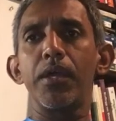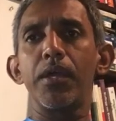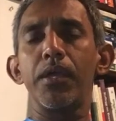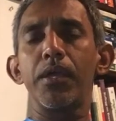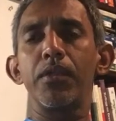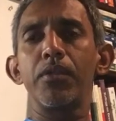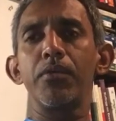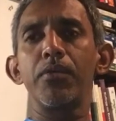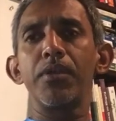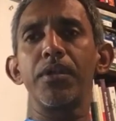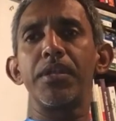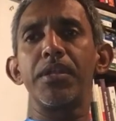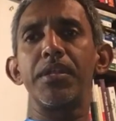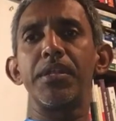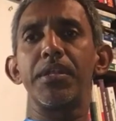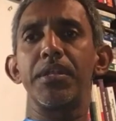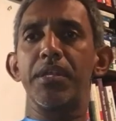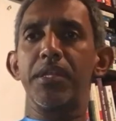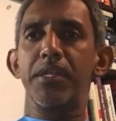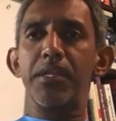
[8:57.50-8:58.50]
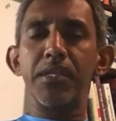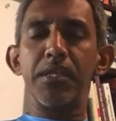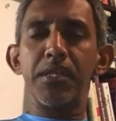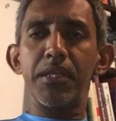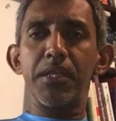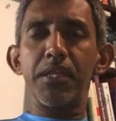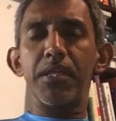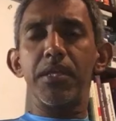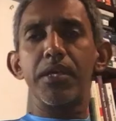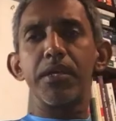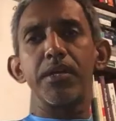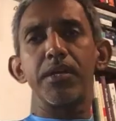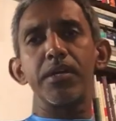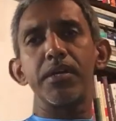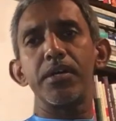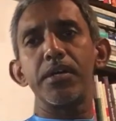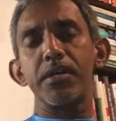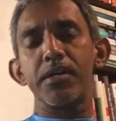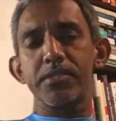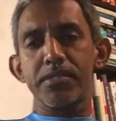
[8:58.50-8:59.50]
in your DDE
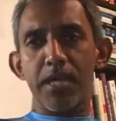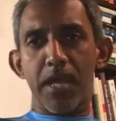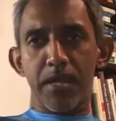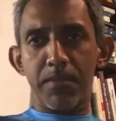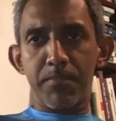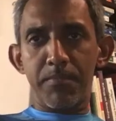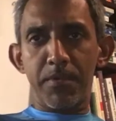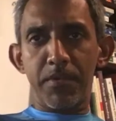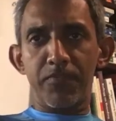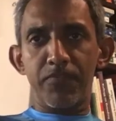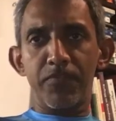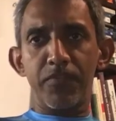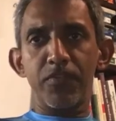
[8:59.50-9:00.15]
assignment